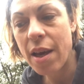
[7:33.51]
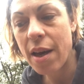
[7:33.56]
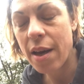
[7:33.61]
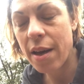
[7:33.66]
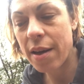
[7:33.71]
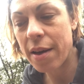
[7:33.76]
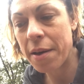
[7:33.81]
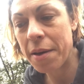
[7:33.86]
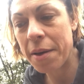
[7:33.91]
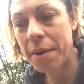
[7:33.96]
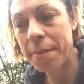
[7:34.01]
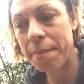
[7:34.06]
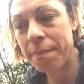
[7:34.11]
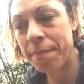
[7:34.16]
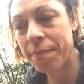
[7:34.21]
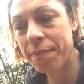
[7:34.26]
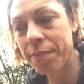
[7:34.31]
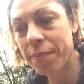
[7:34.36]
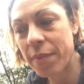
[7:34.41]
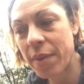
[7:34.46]

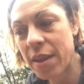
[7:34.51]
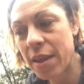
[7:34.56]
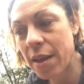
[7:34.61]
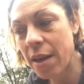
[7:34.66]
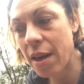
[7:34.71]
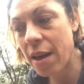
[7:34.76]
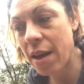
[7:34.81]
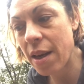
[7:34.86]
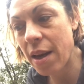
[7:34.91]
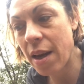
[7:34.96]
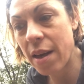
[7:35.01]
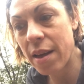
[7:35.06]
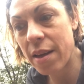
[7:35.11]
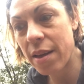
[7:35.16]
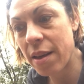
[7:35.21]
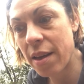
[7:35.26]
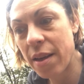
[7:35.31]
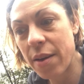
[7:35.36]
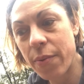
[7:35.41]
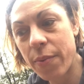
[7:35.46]

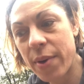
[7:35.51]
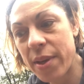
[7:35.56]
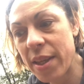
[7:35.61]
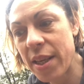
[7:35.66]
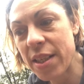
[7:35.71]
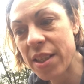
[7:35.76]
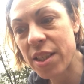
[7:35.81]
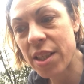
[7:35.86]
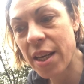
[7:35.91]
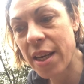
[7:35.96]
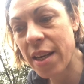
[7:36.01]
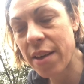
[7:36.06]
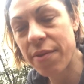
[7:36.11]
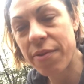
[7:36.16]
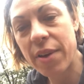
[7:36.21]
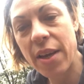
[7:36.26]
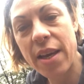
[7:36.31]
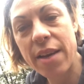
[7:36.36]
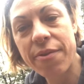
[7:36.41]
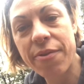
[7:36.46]
when it